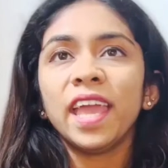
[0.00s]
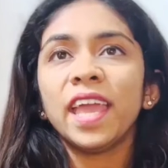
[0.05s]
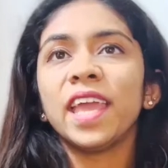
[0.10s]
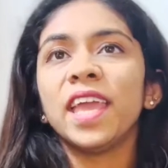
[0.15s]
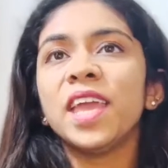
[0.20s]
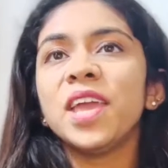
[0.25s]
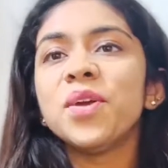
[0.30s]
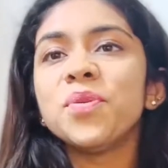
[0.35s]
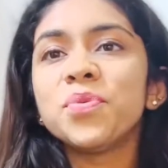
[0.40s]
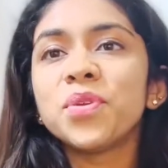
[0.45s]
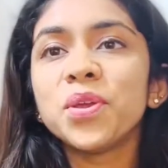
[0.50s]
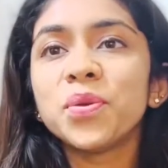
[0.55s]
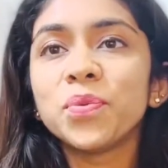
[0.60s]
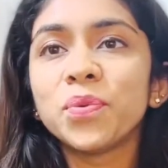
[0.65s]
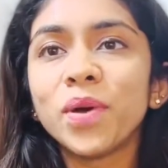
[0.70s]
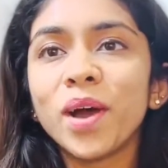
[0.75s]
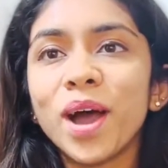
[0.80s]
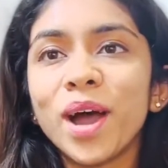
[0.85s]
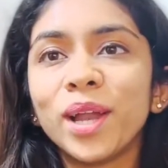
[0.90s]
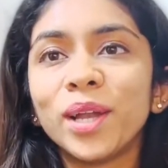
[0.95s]
Hey
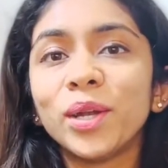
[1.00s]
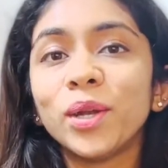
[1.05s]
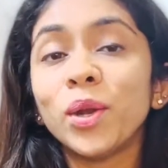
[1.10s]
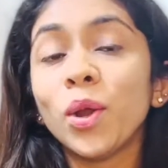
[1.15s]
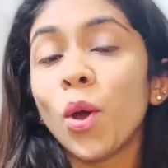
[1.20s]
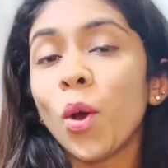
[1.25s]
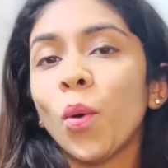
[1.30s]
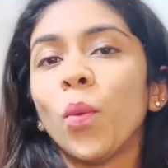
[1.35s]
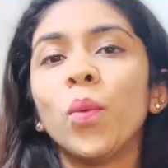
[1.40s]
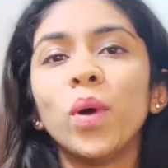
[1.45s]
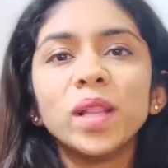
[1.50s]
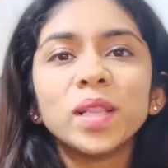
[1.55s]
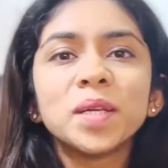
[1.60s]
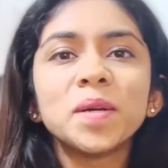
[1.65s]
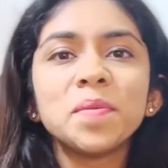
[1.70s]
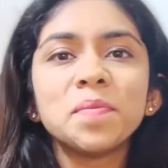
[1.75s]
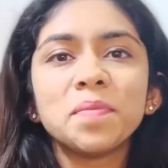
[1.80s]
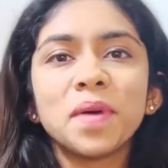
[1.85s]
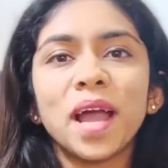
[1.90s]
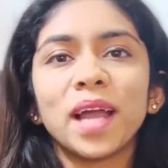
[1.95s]
everyone,
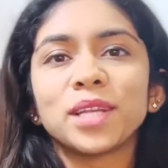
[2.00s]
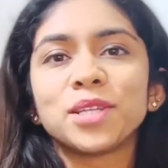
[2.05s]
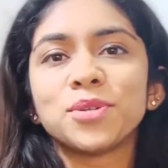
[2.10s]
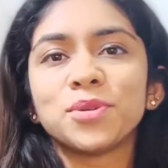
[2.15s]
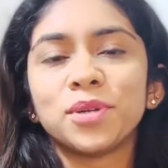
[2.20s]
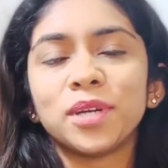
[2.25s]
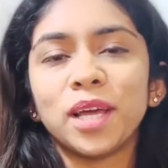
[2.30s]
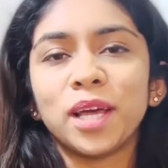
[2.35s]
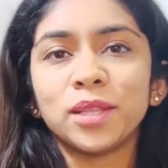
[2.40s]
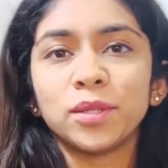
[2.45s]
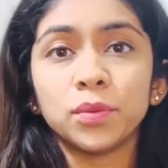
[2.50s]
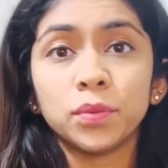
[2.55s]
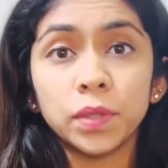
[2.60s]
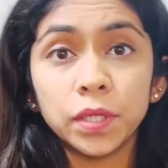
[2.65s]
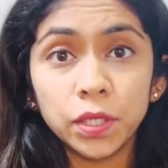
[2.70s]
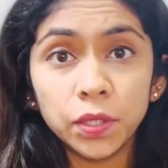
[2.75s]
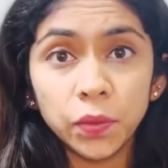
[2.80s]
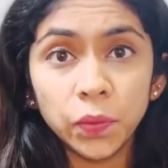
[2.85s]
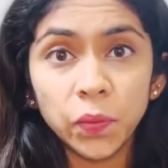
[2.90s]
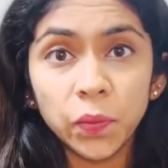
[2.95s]
welcome back to another
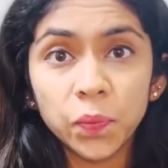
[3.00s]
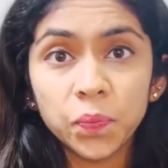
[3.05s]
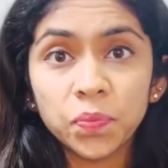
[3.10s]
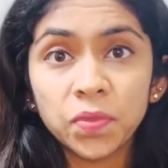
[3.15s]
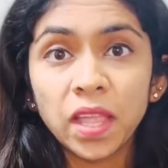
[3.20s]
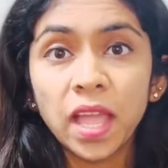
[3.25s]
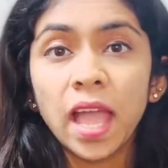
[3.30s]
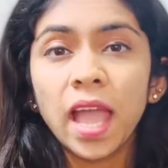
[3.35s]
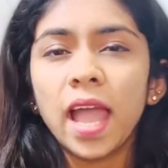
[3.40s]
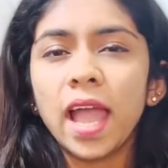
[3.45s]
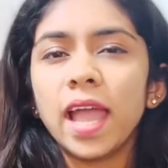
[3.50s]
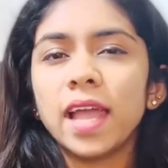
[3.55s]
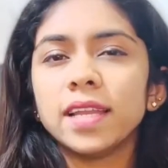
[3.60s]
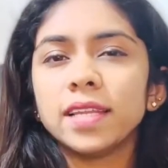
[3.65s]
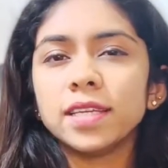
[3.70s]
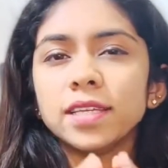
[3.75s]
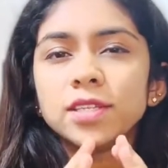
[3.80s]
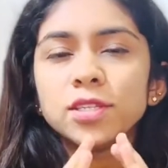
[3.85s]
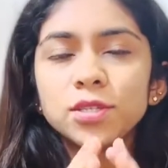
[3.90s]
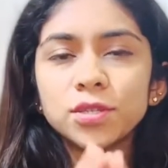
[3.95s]
video.
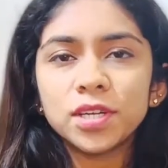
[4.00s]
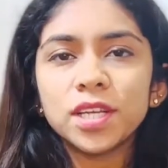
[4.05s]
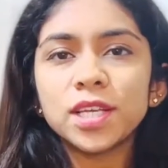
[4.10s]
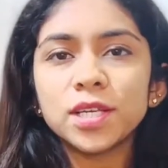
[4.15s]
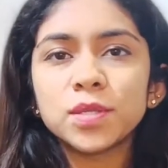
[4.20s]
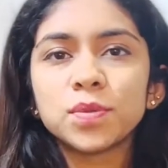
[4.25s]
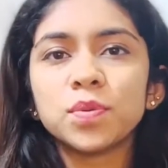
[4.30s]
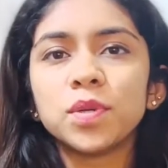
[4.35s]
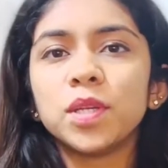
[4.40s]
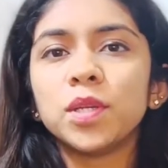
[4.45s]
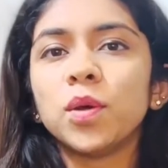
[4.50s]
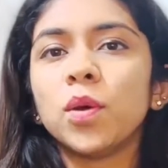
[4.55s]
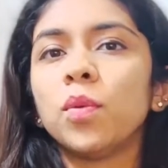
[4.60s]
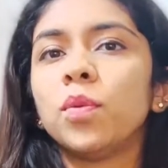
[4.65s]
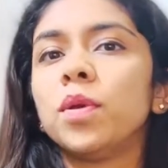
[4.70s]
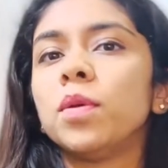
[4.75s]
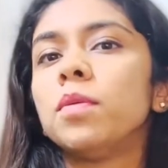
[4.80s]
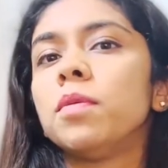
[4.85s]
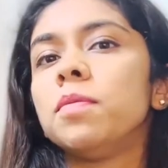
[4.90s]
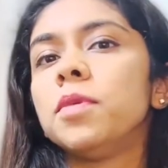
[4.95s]
And in today's video,
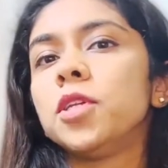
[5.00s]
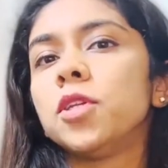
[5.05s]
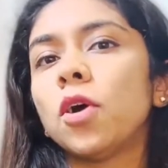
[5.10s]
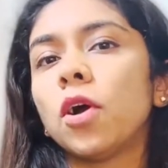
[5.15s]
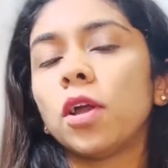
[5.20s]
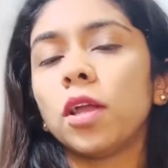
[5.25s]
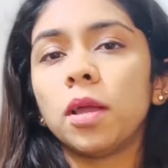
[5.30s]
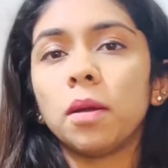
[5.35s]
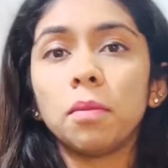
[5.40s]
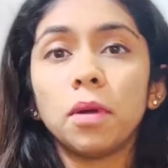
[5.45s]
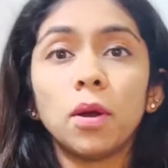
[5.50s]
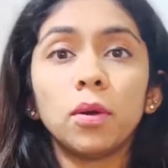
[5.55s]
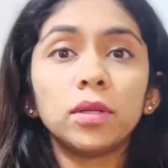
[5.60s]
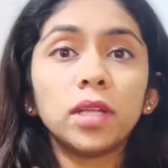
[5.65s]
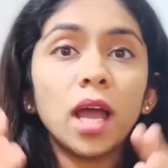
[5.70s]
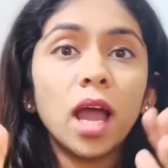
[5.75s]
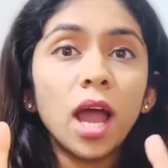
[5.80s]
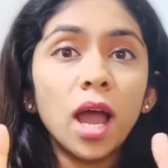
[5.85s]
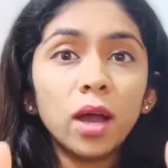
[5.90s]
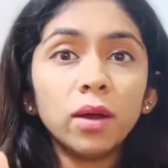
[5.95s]
we will be talking
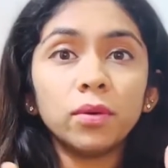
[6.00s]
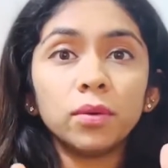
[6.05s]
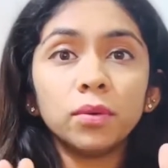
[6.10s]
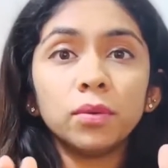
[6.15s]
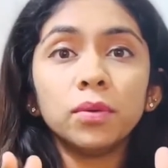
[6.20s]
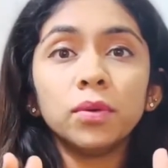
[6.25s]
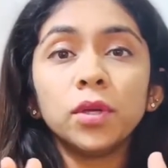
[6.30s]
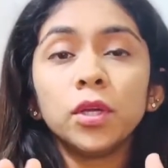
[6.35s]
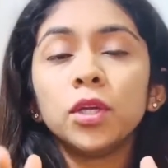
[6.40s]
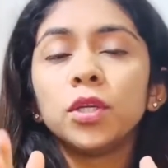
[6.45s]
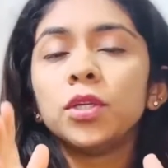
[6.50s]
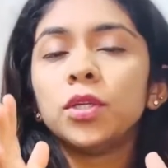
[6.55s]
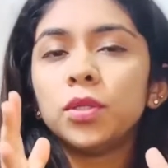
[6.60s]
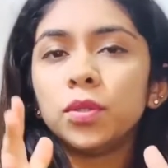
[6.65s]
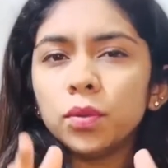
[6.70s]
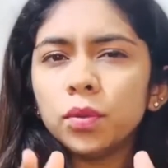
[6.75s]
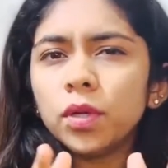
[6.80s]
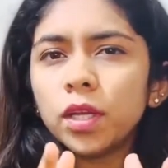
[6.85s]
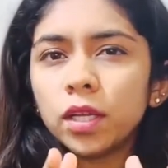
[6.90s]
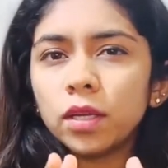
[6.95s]
about how
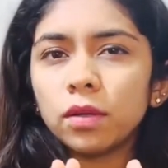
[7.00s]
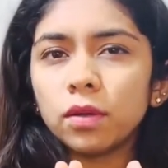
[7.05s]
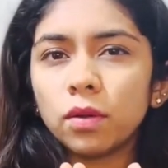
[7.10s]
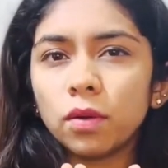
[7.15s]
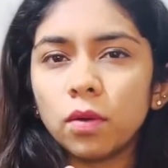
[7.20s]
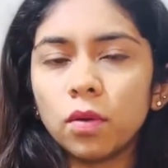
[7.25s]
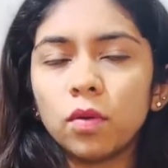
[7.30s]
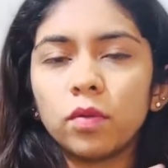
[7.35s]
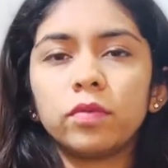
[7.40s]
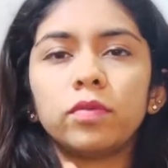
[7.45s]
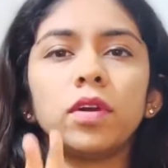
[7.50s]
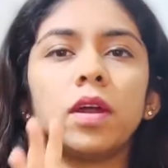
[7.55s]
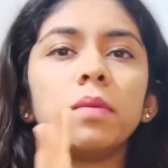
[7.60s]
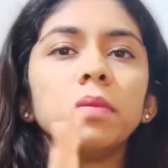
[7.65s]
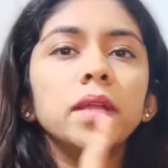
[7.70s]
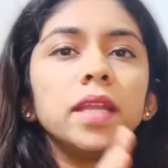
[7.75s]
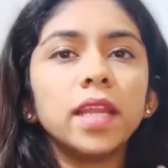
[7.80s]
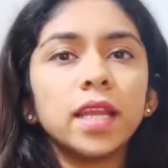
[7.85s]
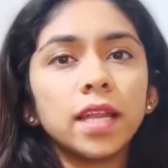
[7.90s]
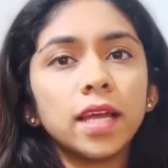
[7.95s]
you can grow
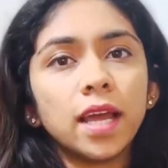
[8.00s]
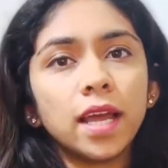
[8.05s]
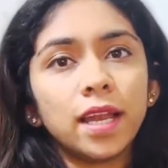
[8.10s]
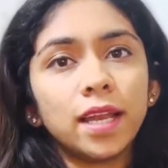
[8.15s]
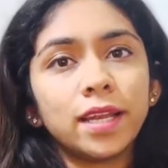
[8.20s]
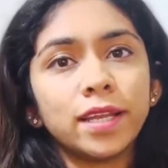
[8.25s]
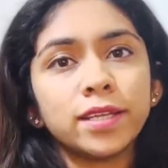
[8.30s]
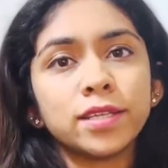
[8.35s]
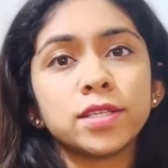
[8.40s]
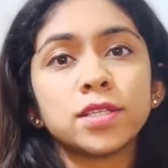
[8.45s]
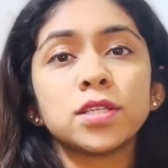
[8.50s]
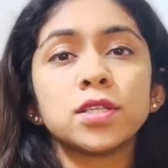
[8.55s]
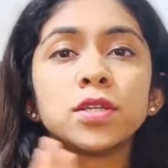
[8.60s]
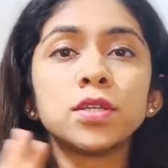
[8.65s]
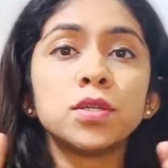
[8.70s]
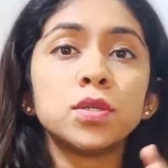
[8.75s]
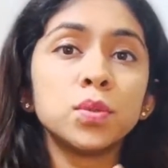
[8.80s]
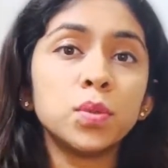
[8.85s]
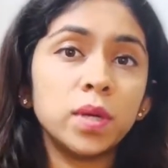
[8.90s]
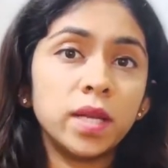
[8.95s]
from a data analyst
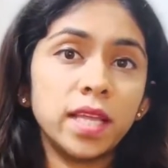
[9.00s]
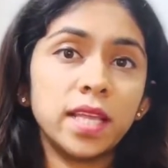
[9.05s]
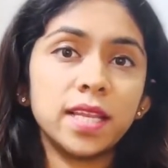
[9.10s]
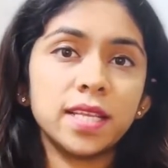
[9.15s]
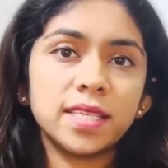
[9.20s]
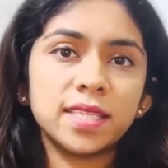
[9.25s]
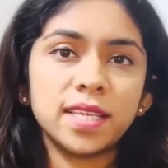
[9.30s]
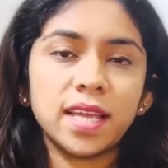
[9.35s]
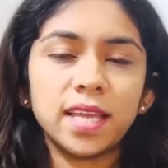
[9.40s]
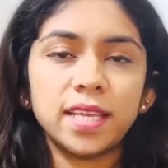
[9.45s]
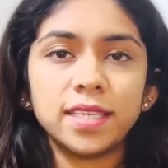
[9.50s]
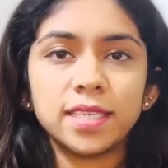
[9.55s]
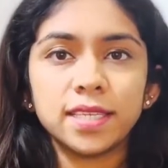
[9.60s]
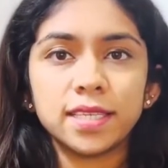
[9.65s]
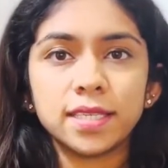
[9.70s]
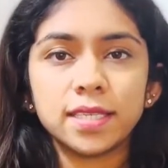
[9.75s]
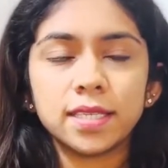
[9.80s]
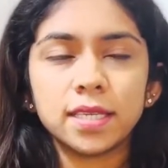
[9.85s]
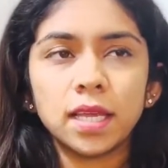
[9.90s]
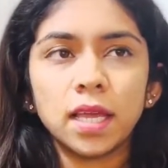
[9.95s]
to a data
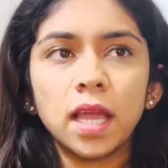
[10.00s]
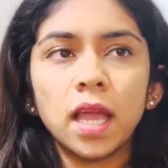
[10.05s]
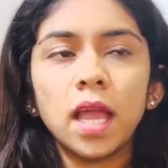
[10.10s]
scientist.